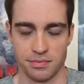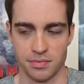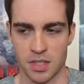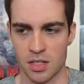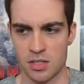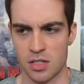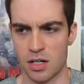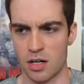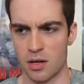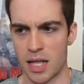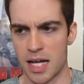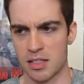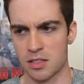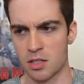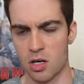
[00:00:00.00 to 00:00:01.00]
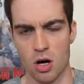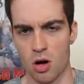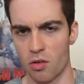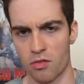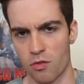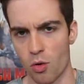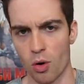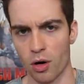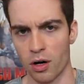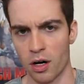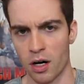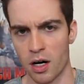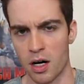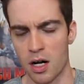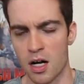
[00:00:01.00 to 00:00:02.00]
Because, you know, that's called for.
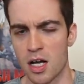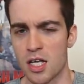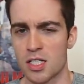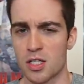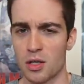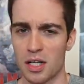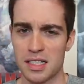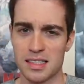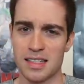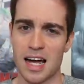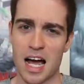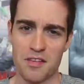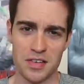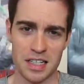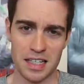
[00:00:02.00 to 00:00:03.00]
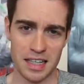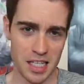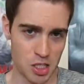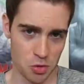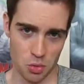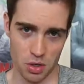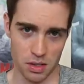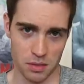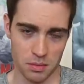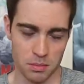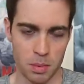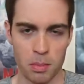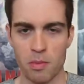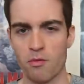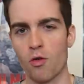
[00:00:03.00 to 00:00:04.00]
So let's dive into this one.
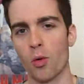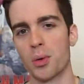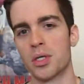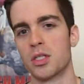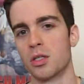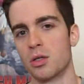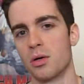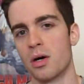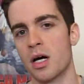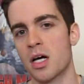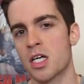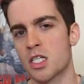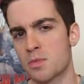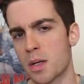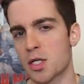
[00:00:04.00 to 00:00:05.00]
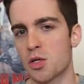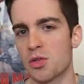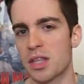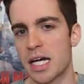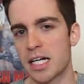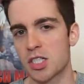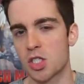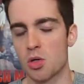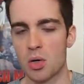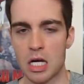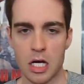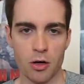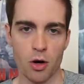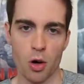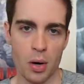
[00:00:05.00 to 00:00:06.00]
But before we do, special thanks to
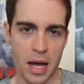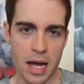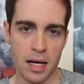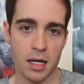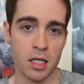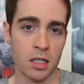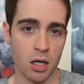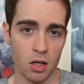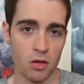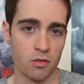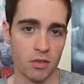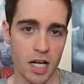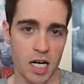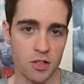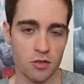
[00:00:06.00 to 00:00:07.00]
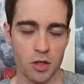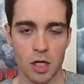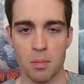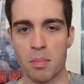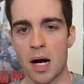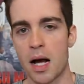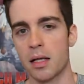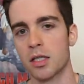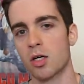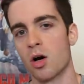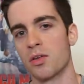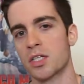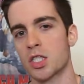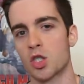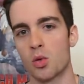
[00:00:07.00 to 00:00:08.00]
Hero Hei and Yellow Flash for compiling
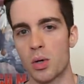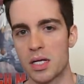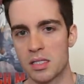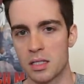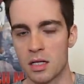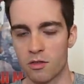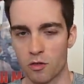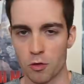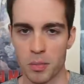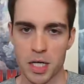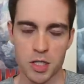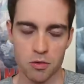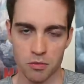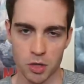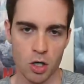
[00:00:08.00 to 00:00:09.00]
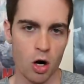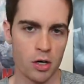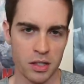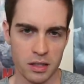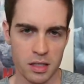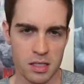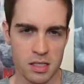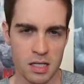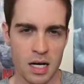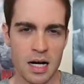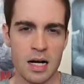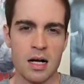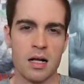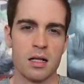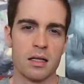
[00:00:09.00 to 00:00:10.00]
all the tweets and information regarding this.
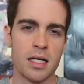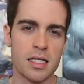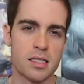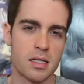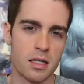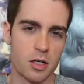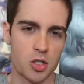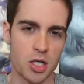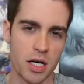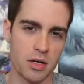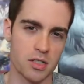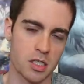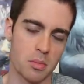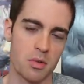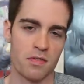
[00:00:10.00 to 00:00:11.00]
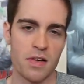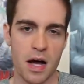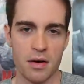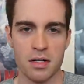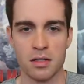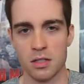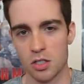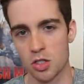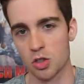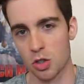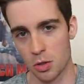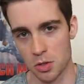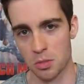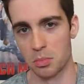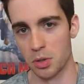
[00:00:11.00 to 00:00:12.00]
Links to their channels can be found in the
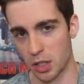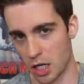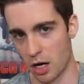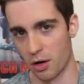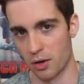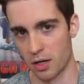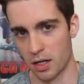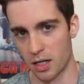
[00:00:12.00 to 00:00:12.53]
description below.